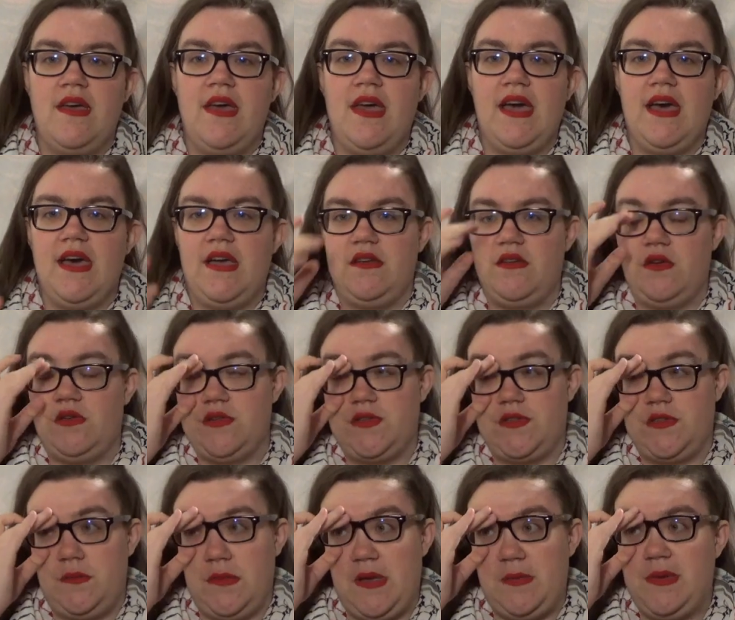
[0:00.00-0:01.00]
and
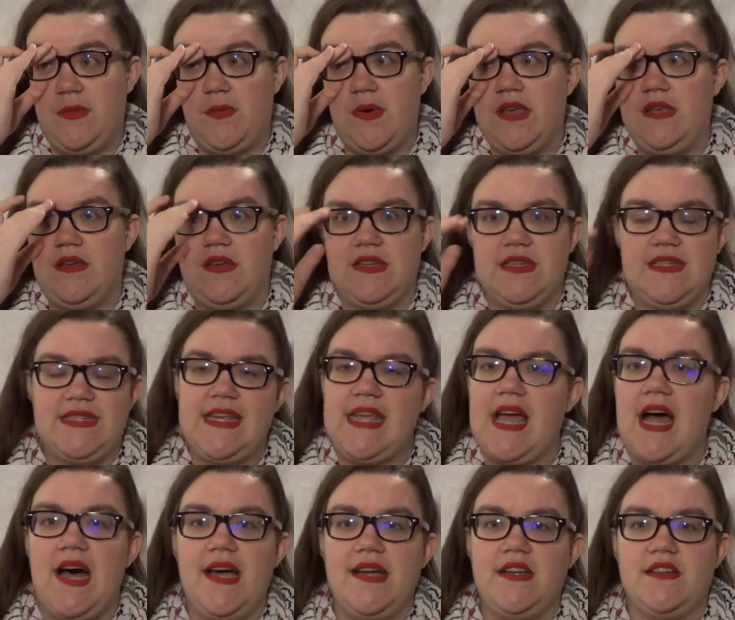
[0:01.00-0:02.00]
also maybe where you can say
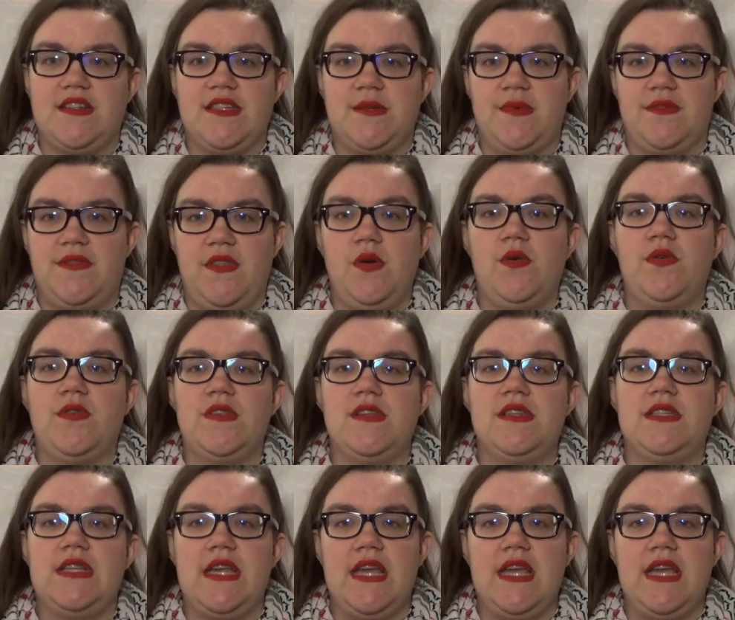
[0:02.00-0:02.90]
hi to some of the authors,